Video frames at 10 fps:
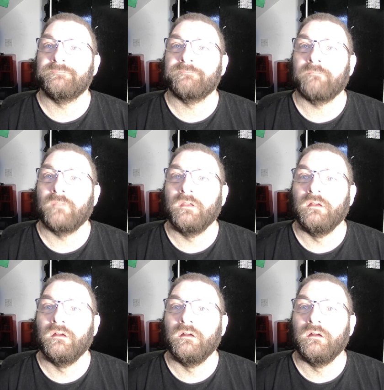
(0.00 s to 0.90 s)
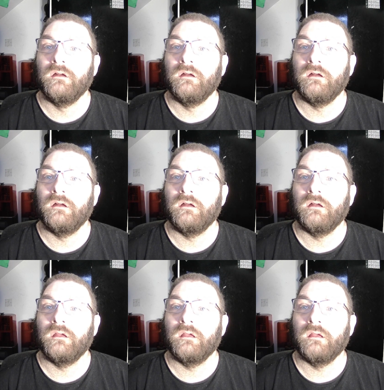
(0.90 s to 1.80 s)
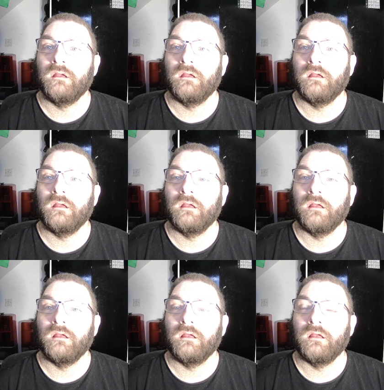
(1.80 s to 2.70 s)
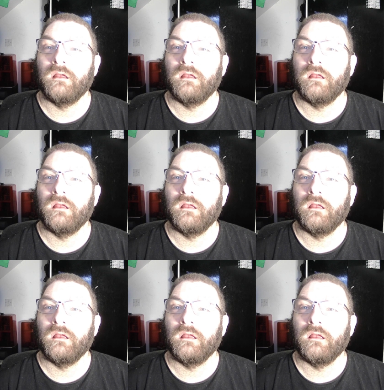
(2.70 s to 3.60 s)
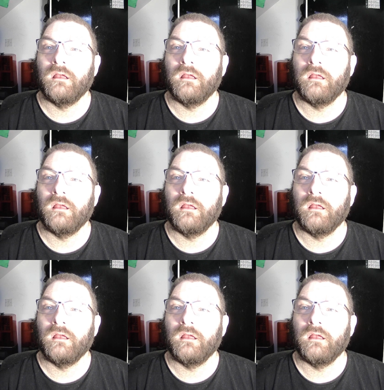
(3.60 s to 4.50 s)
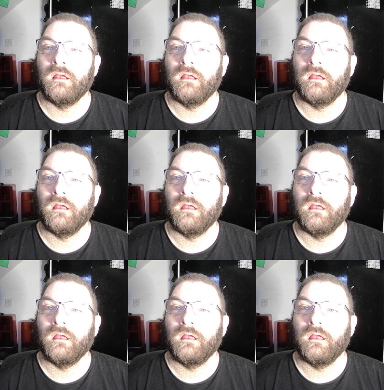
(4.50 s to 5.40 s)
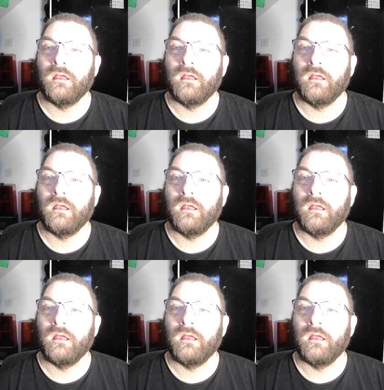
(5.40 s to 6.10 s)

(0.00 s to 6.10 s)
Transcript: (no one is talking)